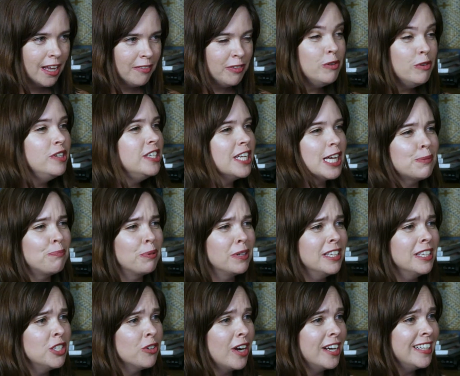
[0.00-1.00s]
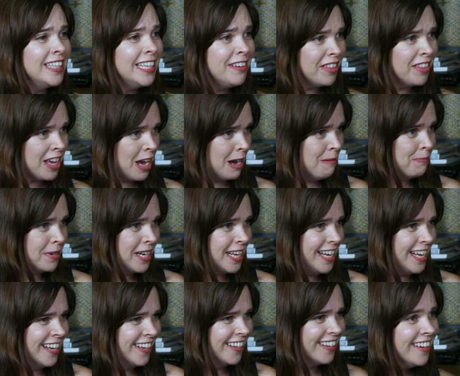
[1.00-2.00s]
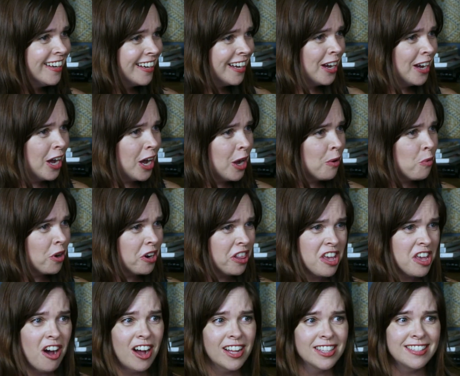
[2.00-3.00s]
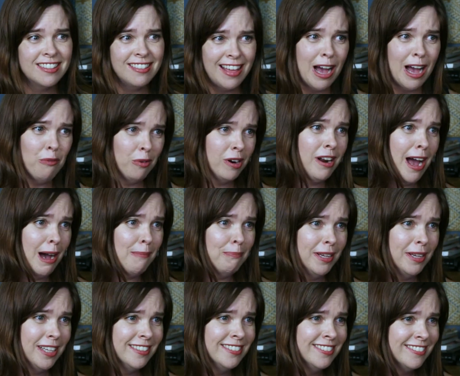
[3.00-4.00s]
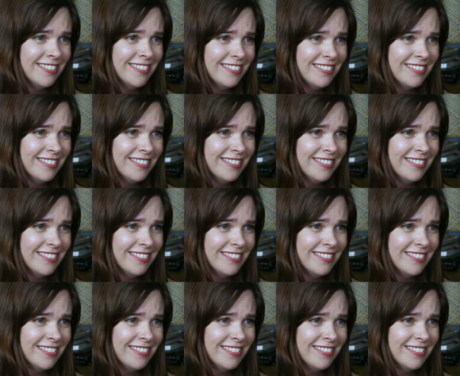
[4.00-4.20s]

if you desperately try to leave the company. And what are the odds that would happen?